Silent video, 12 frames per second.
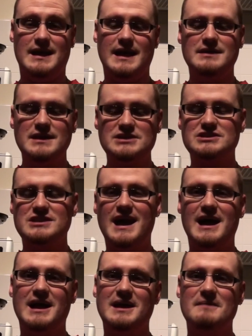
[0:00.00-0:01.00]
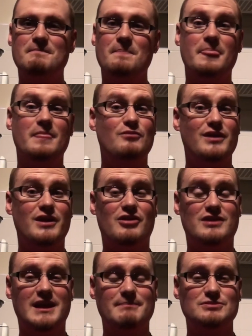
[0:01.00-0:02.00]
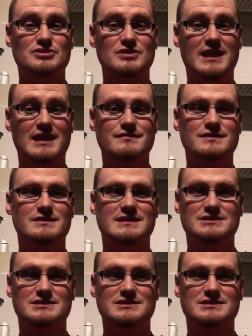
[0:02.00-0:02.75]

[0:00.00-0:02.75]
And this time, we are at episode 11.